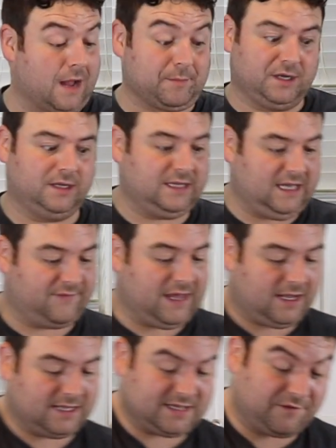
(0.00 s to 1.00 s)
I'm gonna leave
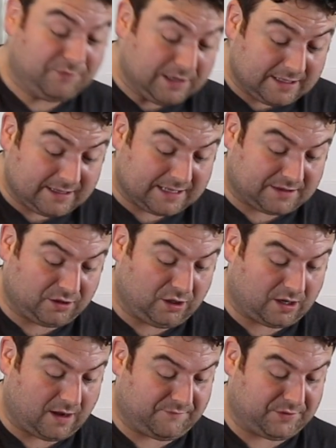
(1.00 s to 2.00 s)
it because I really like the
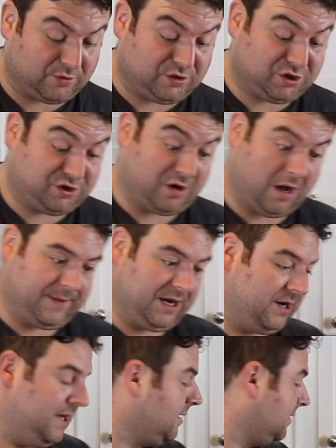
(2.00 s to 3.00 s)
look of those
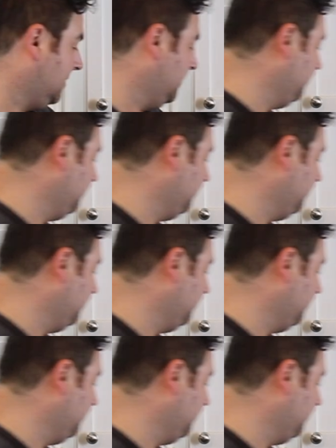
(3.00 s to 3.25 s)
strawberries.